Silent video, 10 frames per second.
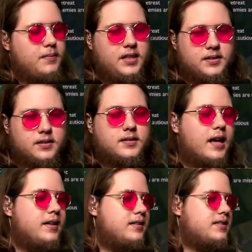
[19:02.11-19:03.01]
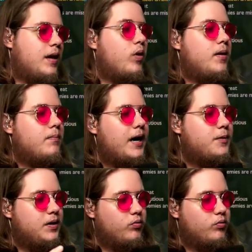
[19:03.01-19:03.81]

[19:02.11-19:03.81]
means is that someone might be